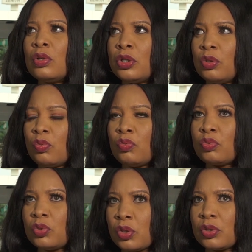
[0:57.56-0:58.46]
you know,
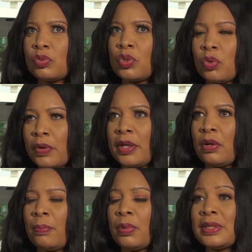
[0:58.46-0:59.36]
taught growing
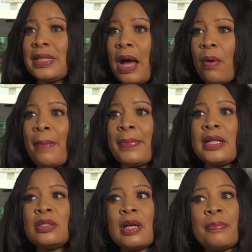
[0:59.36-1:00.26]
up. But now I'm
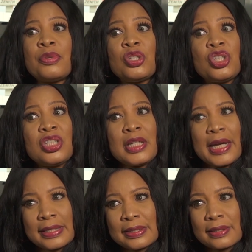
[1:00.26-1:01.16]
beginning to
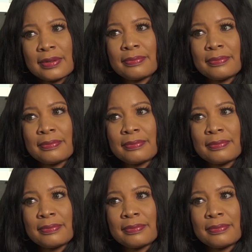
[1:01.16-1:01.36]
appreciate